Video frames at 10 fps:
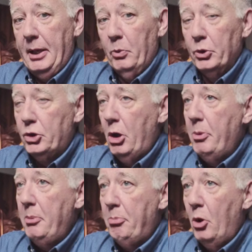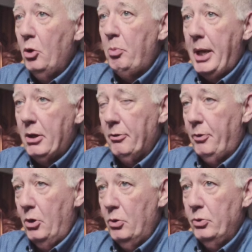it will show me both
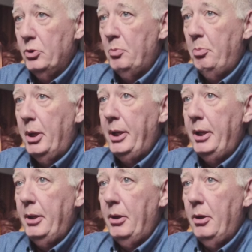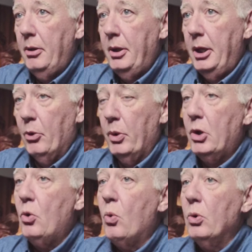microphones, but it
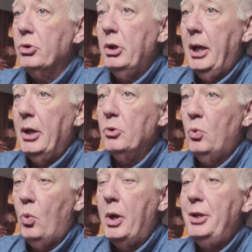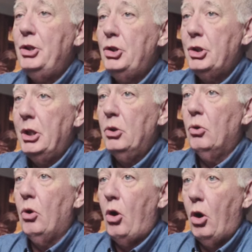records it as one
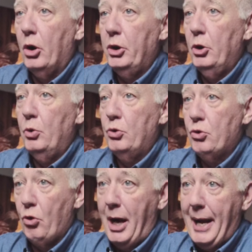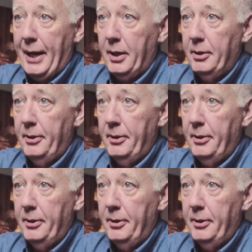single audio track.